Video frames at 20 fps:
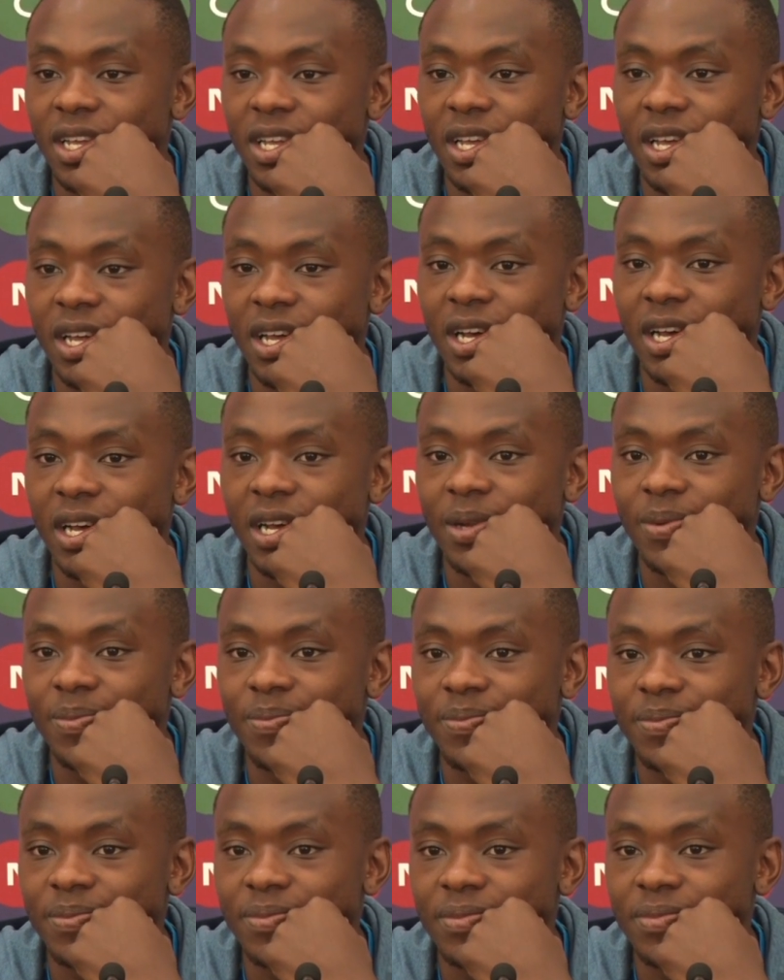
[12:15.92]
And
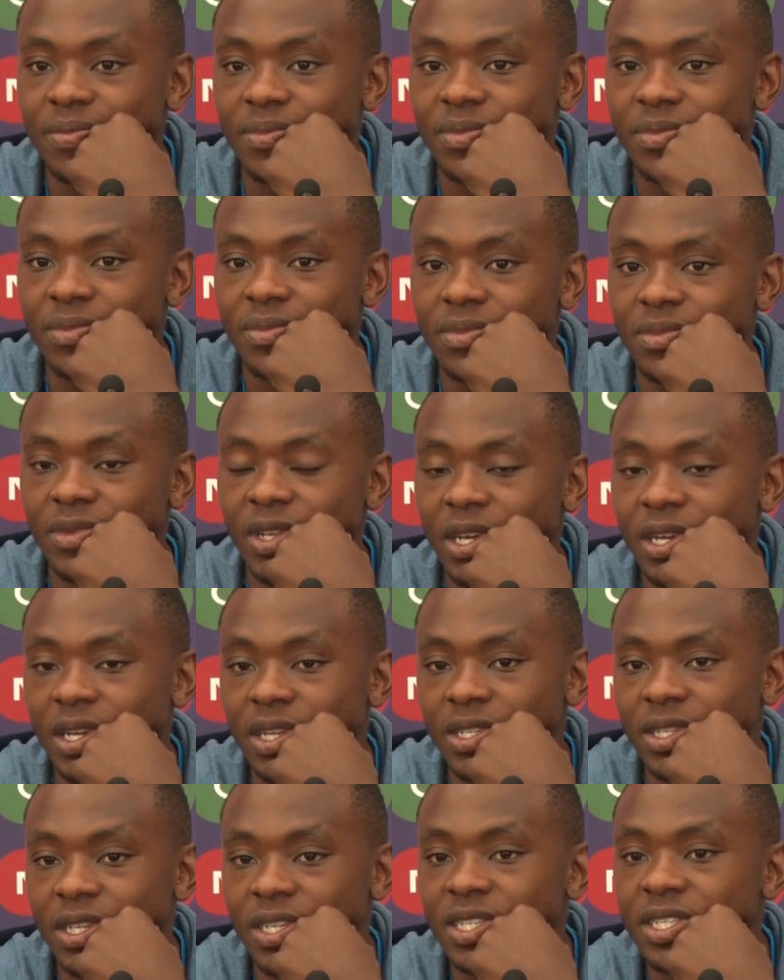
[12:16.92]

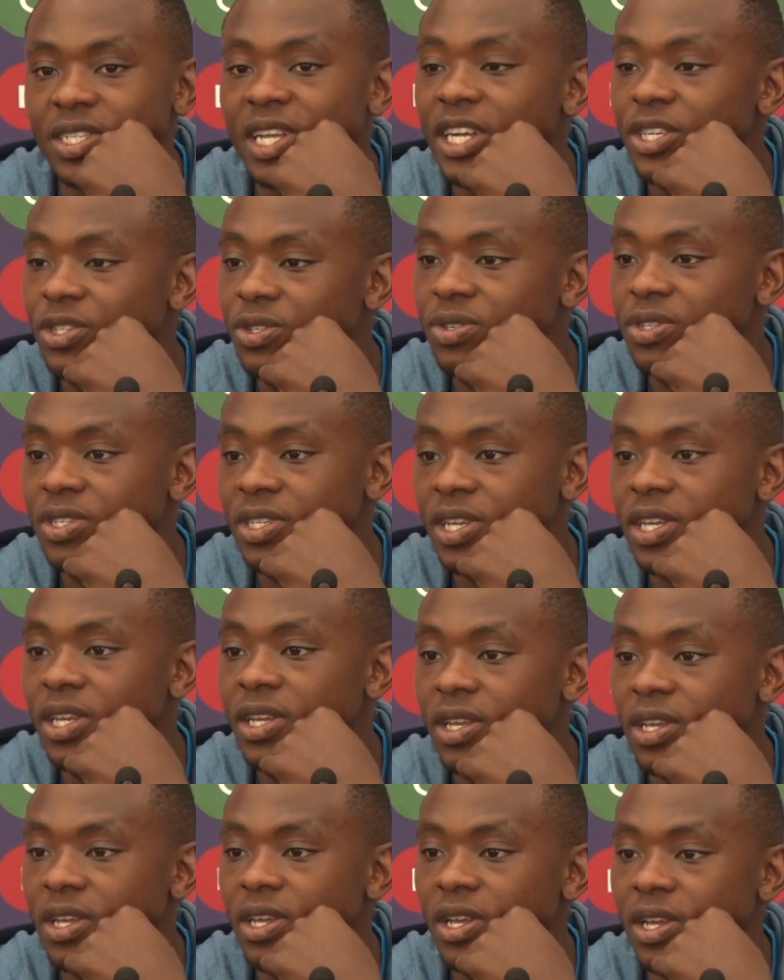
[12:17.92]
it's nice to see.
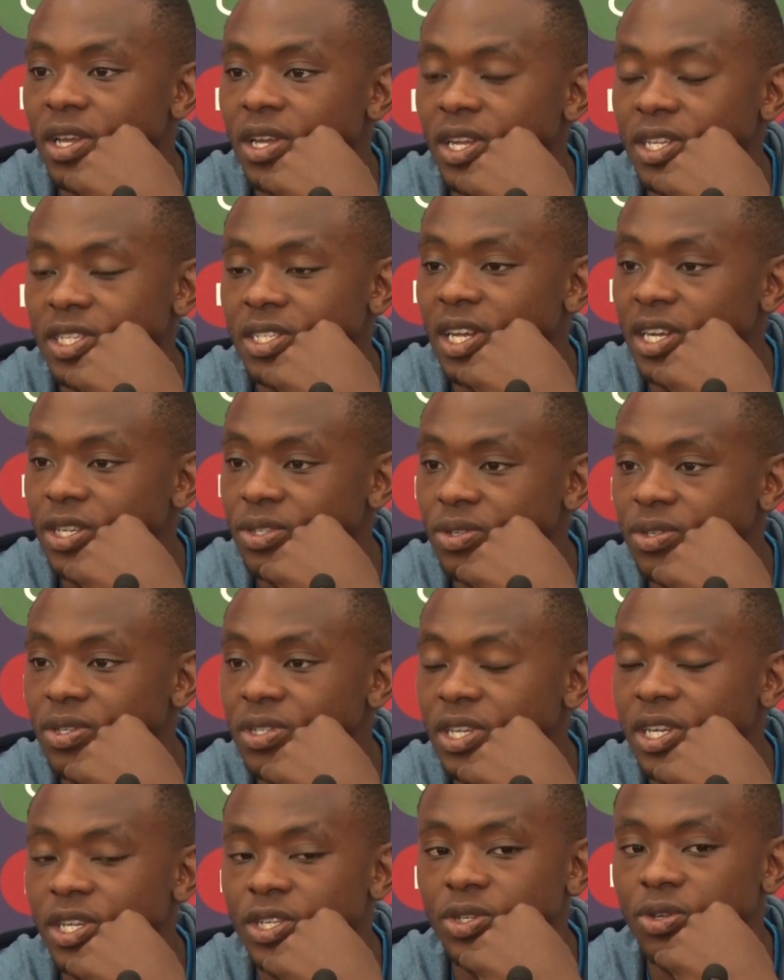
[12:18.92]
It's nice to
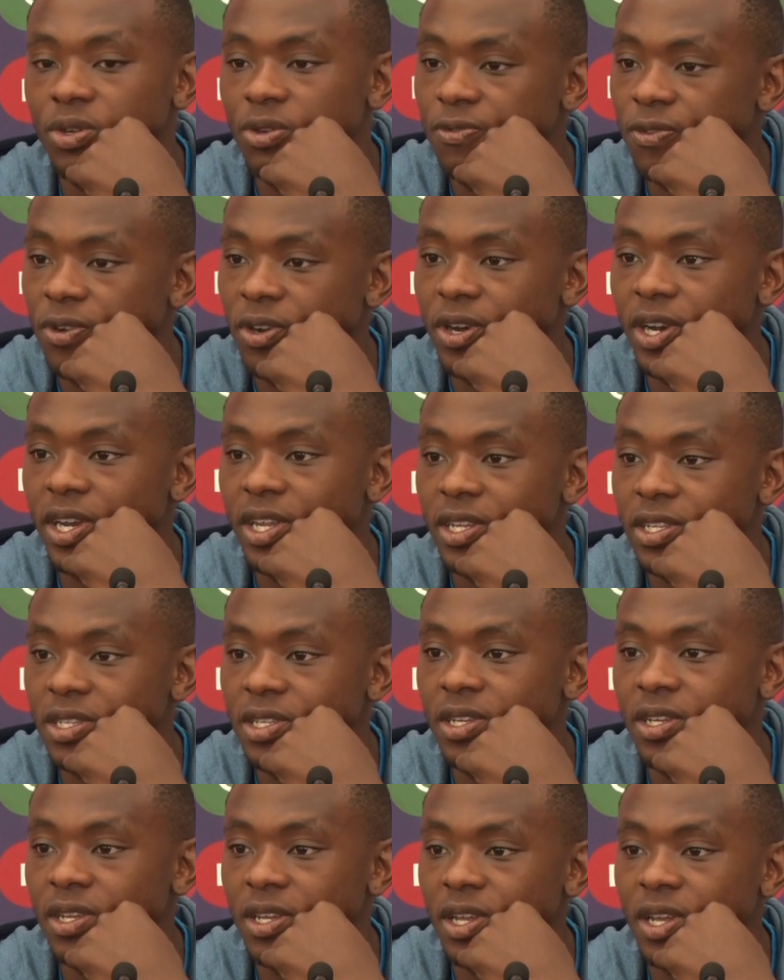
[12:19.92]
see. It's good for
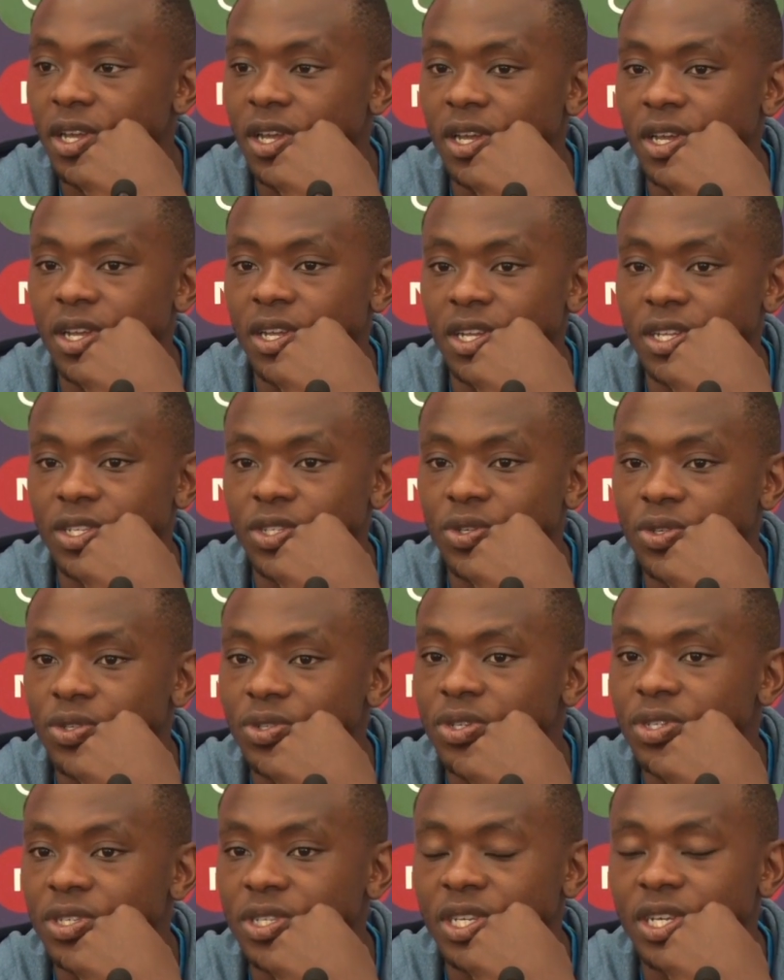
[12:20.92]
cricket. It's good
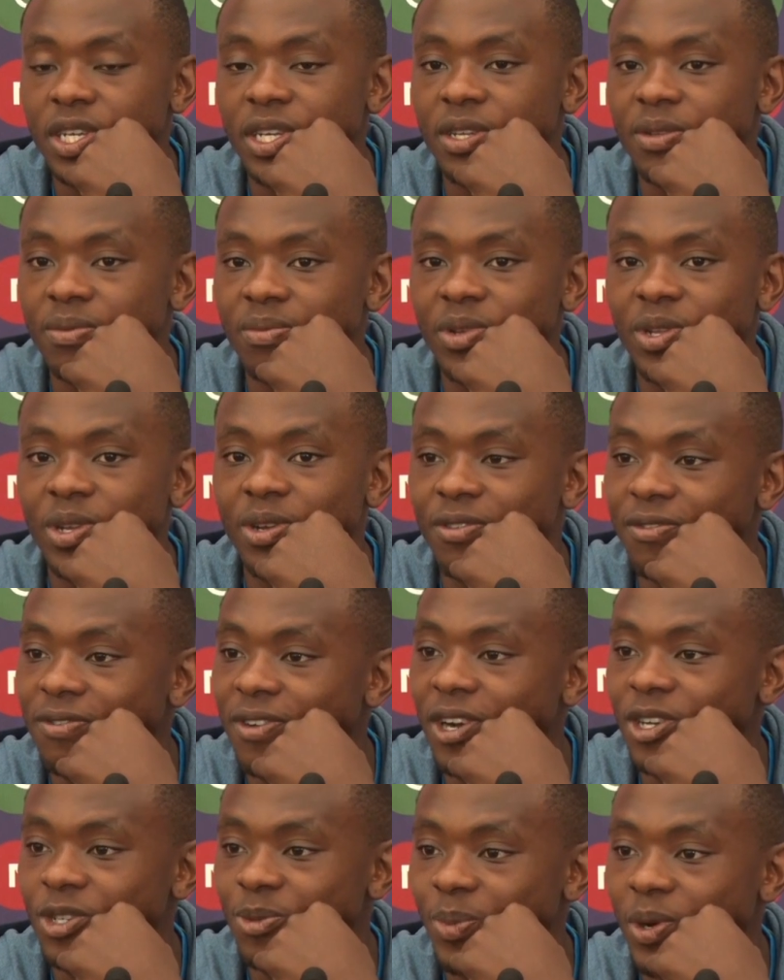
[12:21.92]
to see, you know,
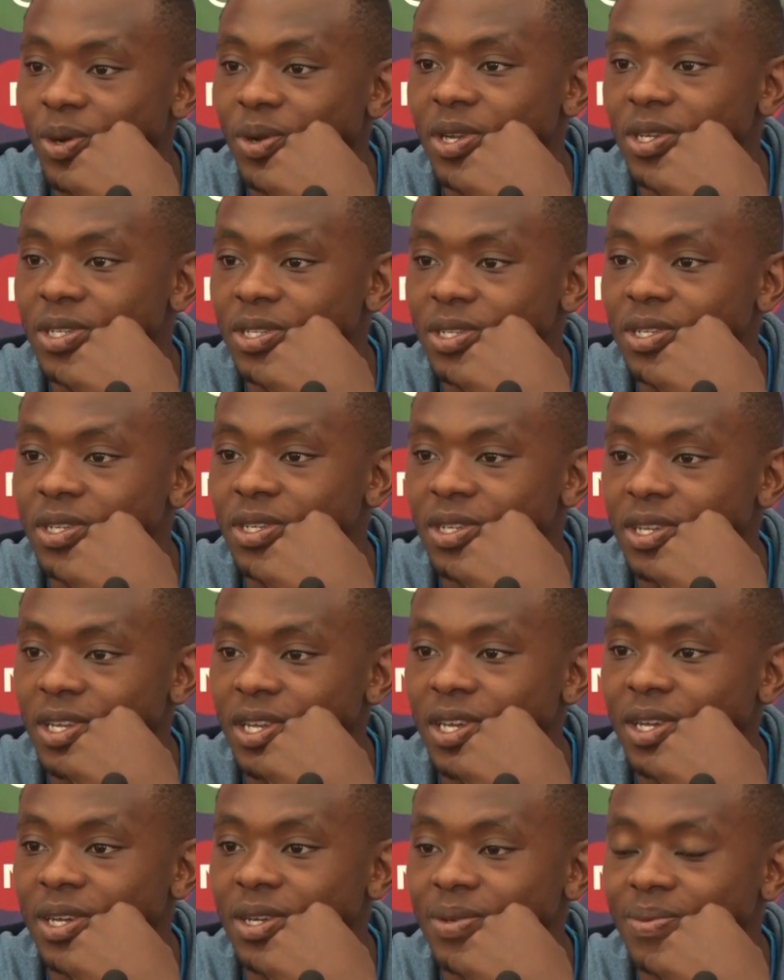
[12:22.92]
fast bowlers
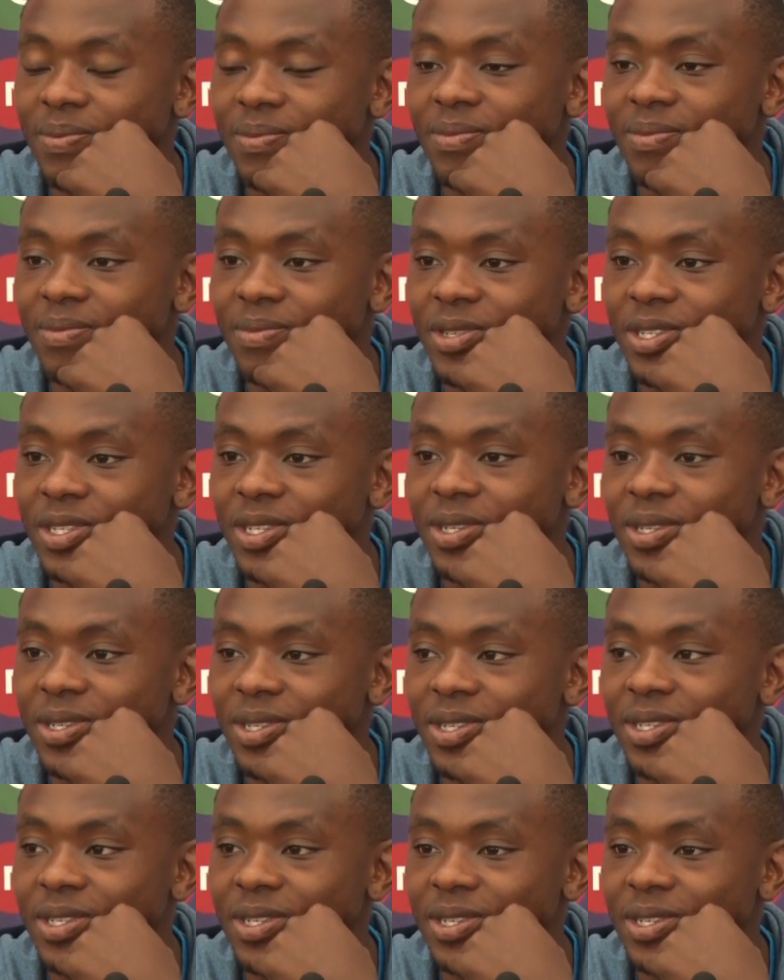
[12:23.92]
still